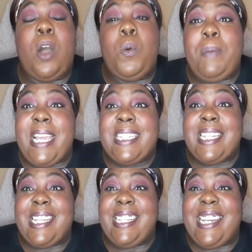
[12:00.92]
Oh,
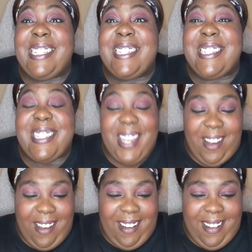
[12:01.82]
basically like the
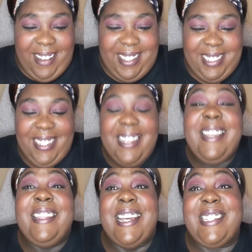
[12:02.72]
song.
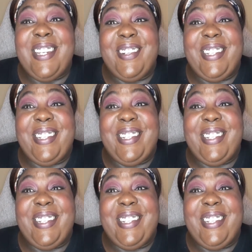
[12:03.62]
That's so